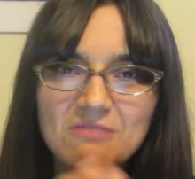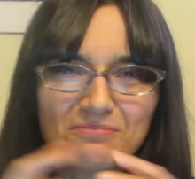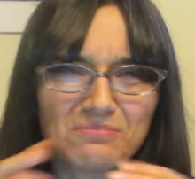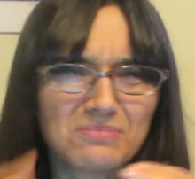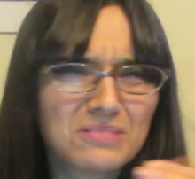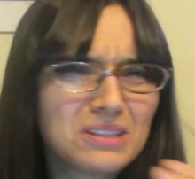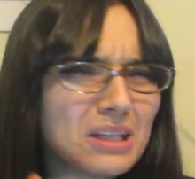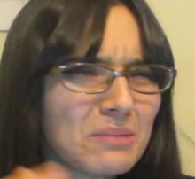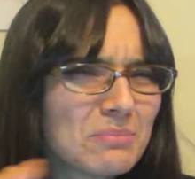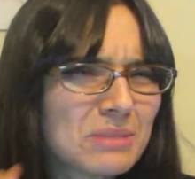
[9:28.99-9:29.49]

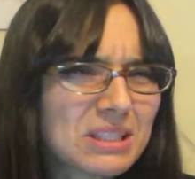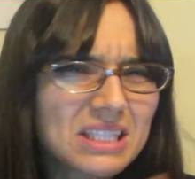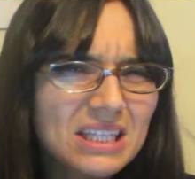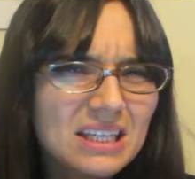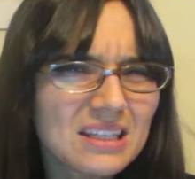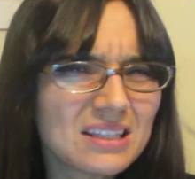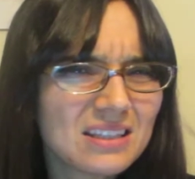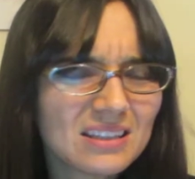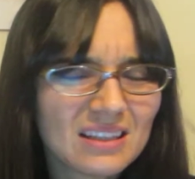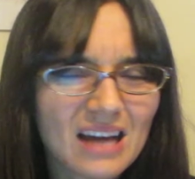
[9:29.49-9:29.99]

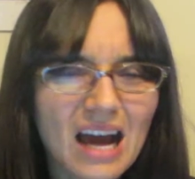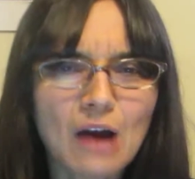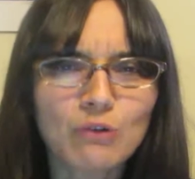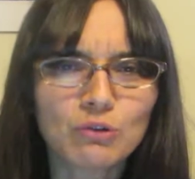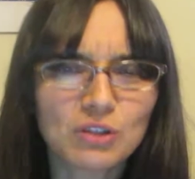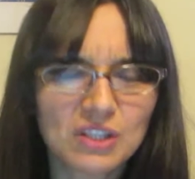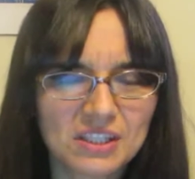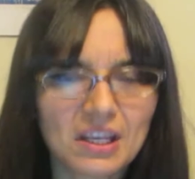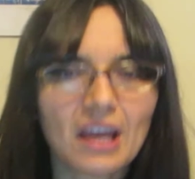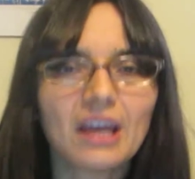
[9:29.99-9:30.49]
Limited, I
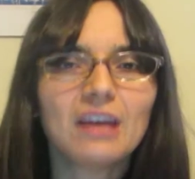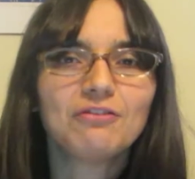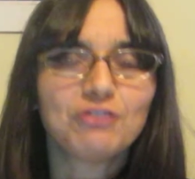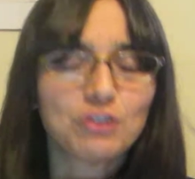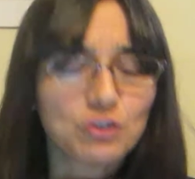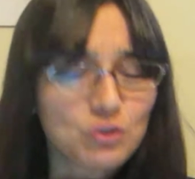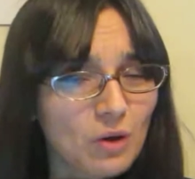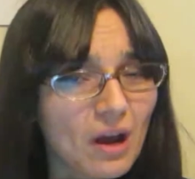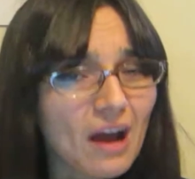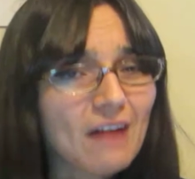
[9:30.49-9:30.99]
would say if
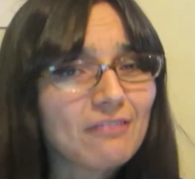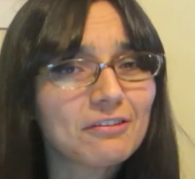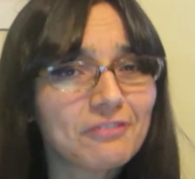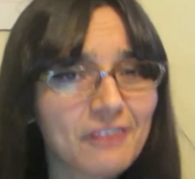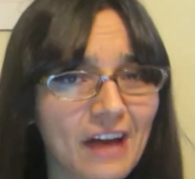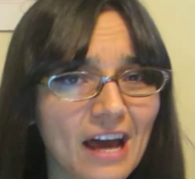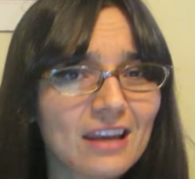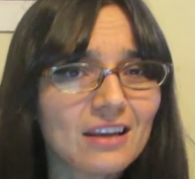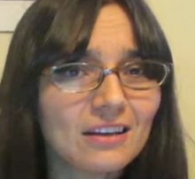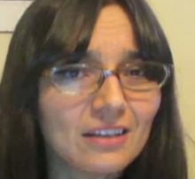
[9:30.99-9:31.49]
you do have a
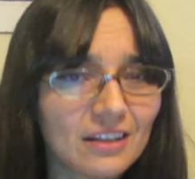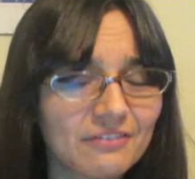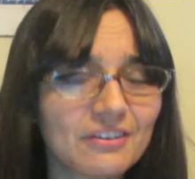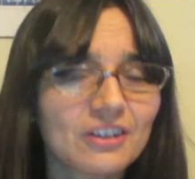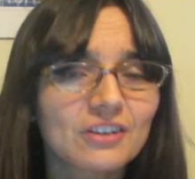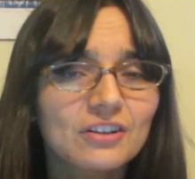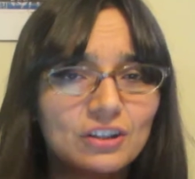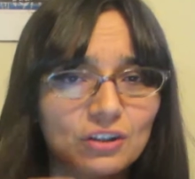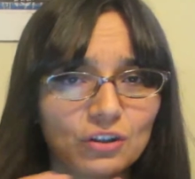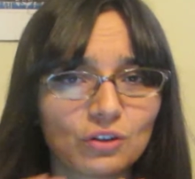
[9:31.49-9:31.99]
fatty
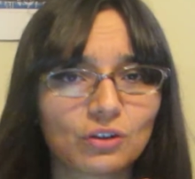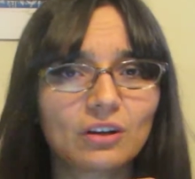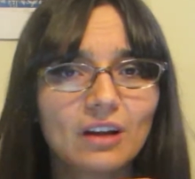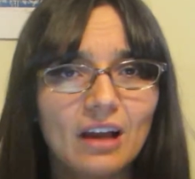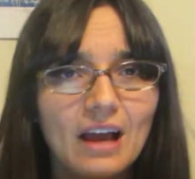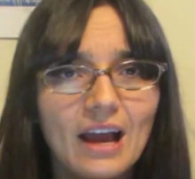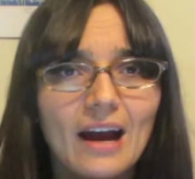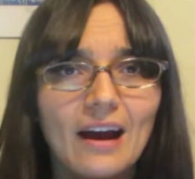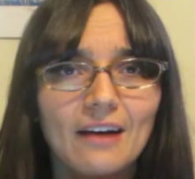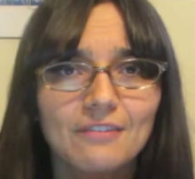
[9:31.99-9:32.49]
liver, you're gonna
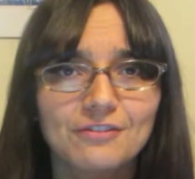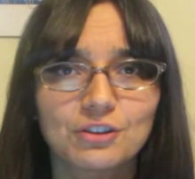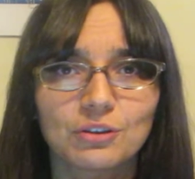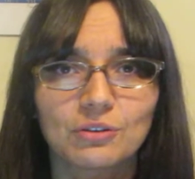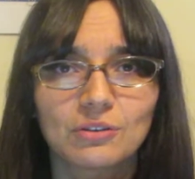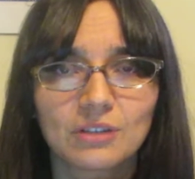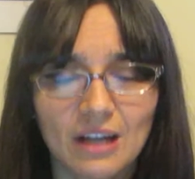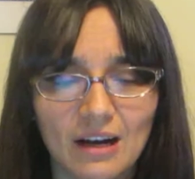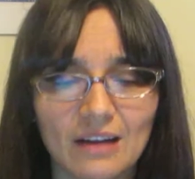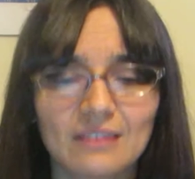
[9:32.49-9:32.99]
have to
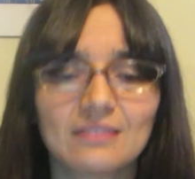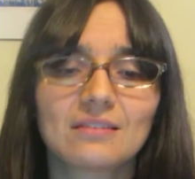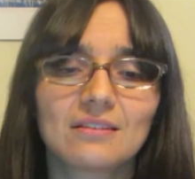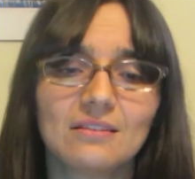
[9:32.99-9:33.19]
cut